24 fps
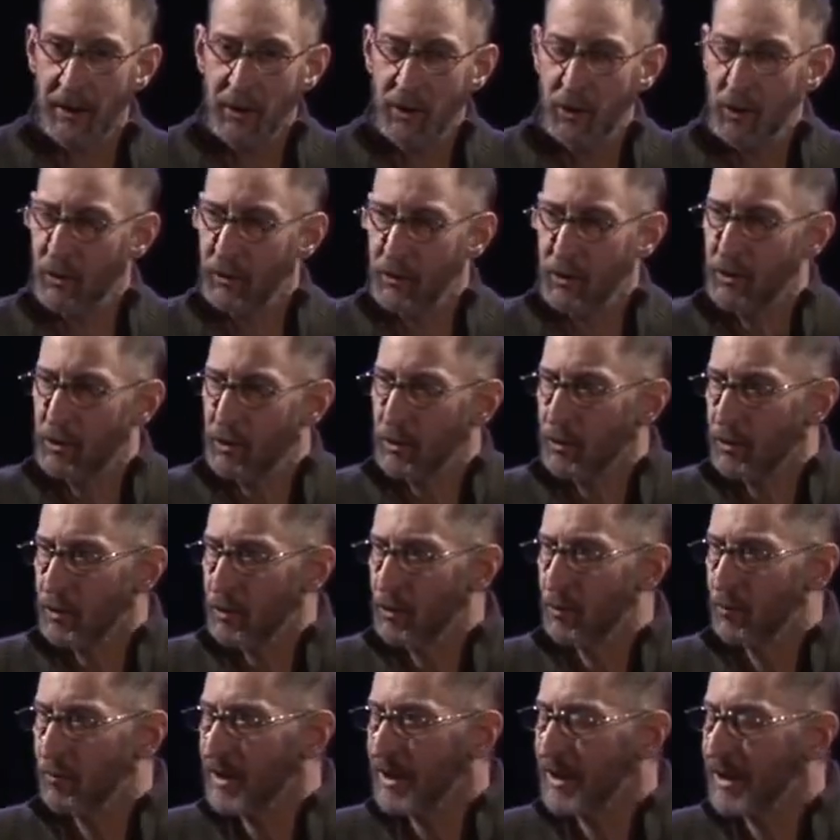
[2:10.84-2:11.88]

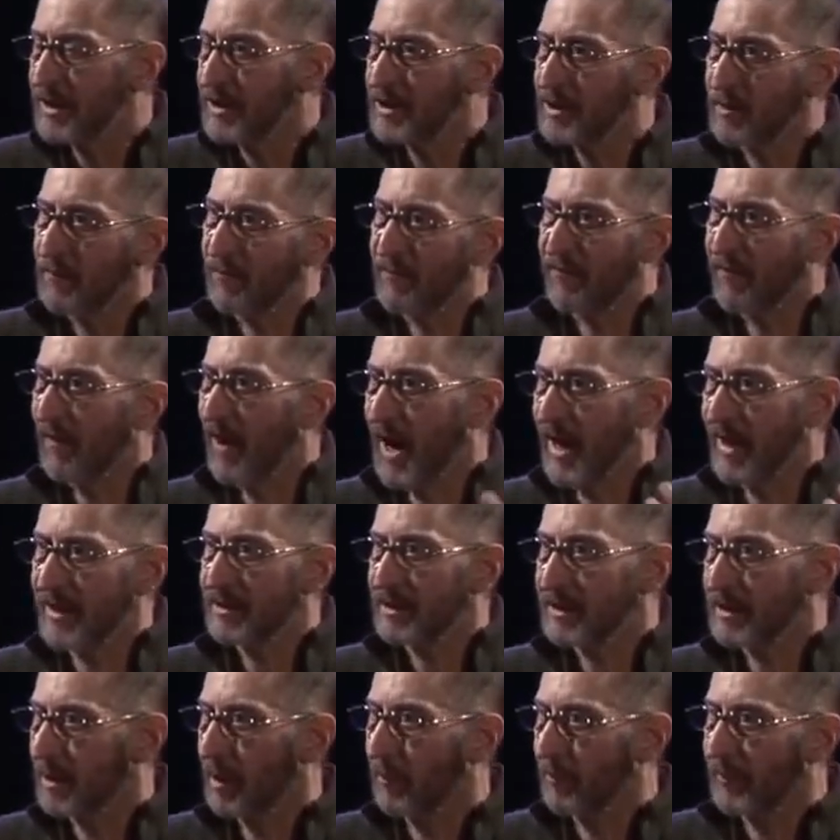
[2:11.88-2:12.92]
you need to
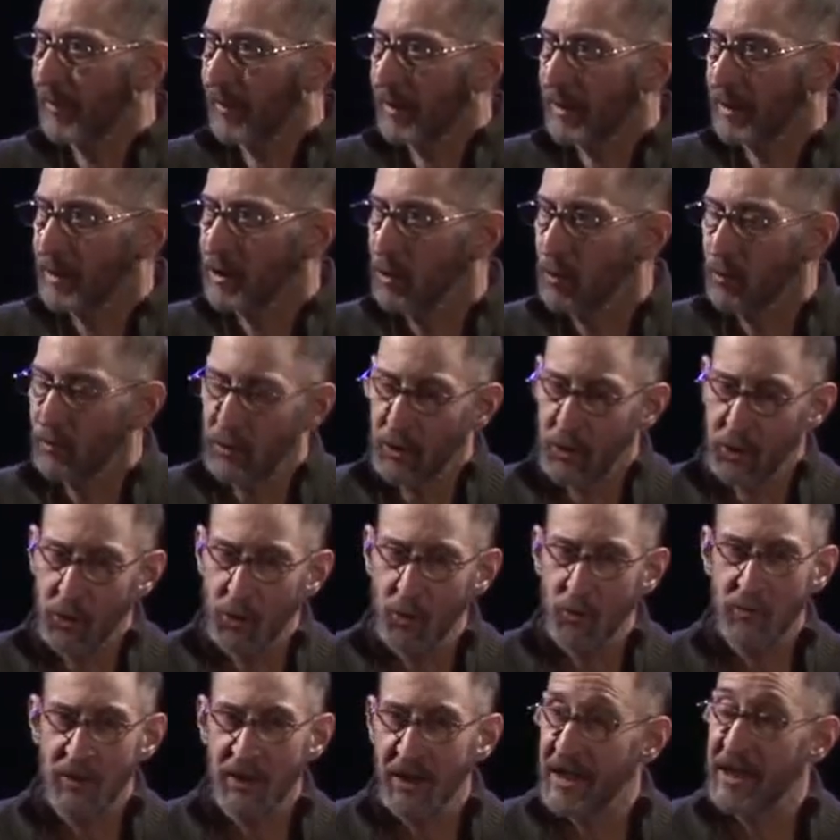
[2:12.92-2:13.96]
find something.
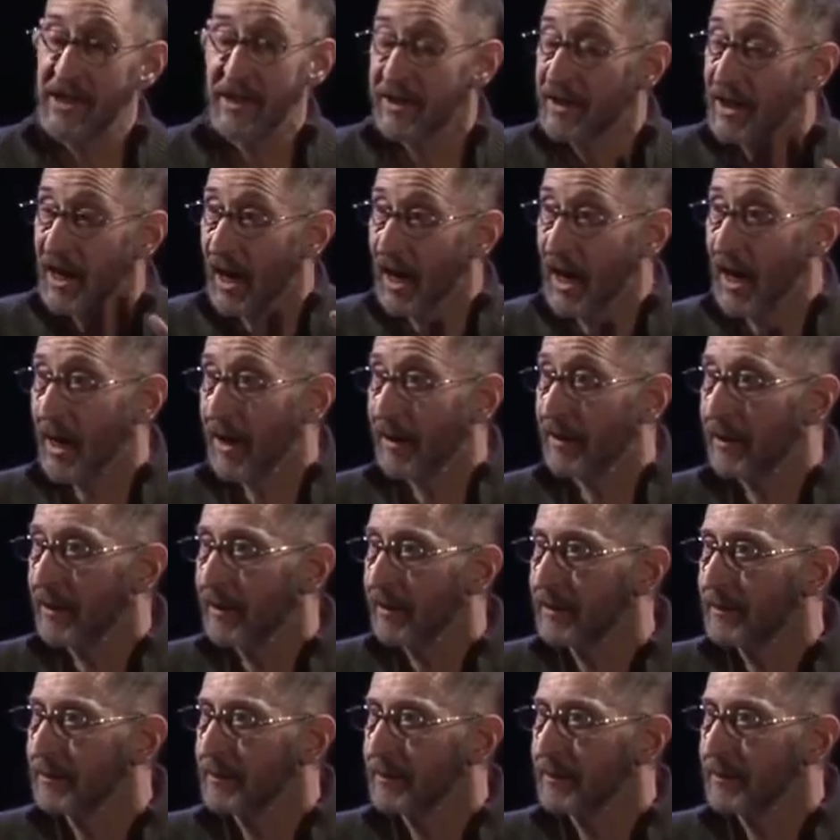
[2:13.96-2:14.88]
You need God.